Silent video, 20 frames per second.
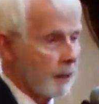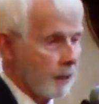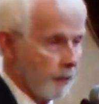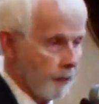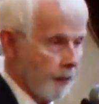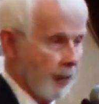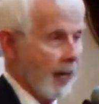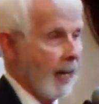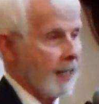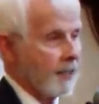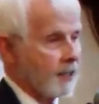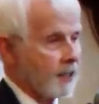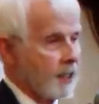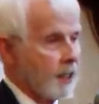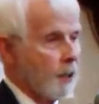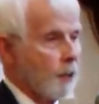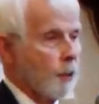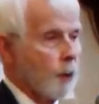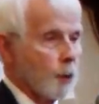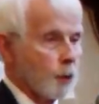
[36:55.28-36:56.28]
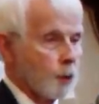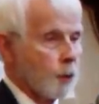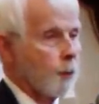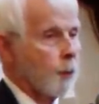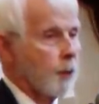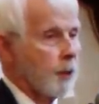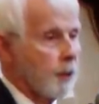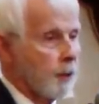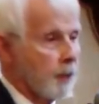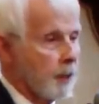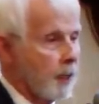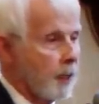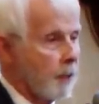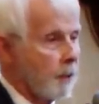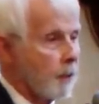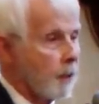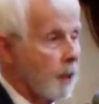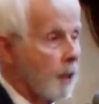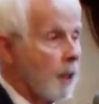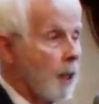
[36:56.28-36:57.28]
That's how those are written
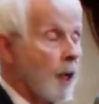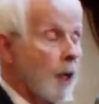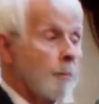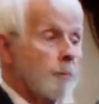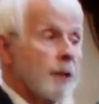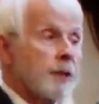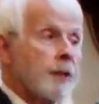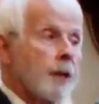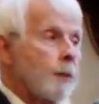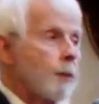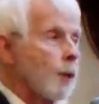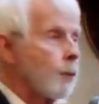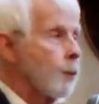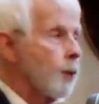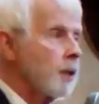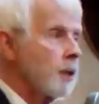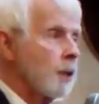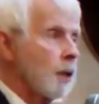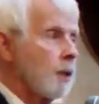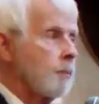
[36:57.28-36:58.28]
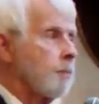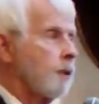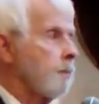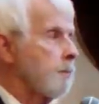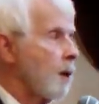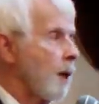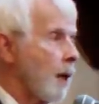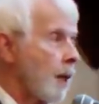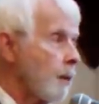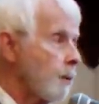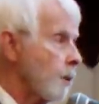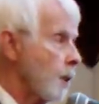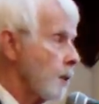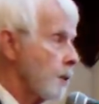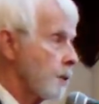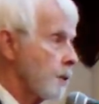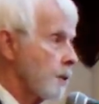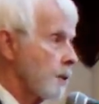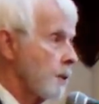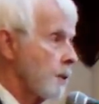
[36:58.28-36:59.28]
down. But they were written on
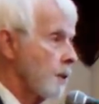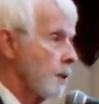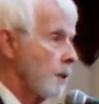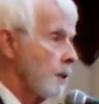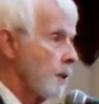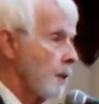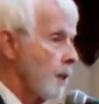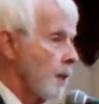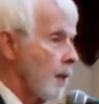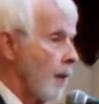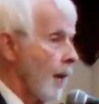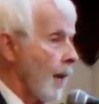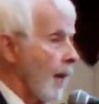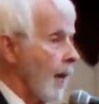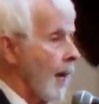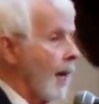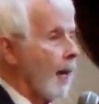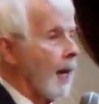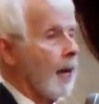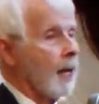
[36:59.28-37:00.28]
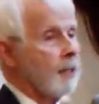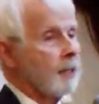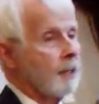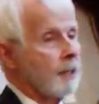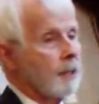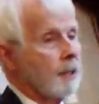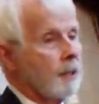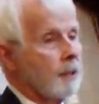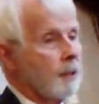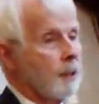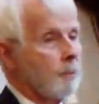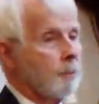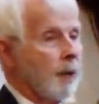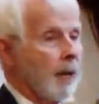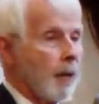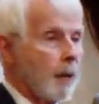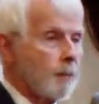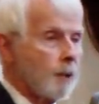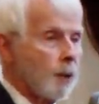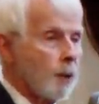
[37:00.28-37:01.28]
papyrus. And the
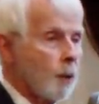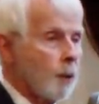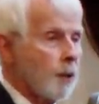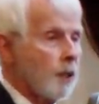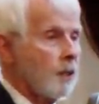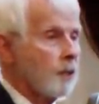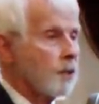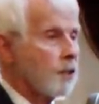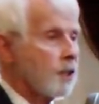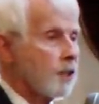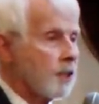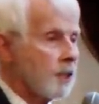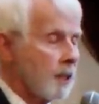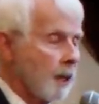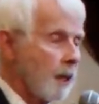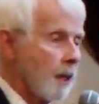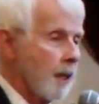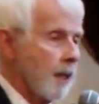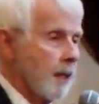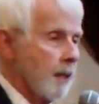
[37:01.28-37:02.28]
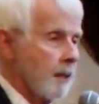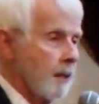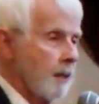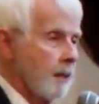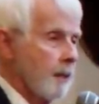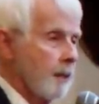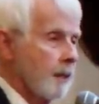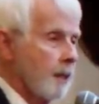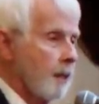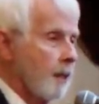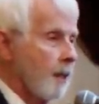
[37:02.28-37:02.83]
Babylonian style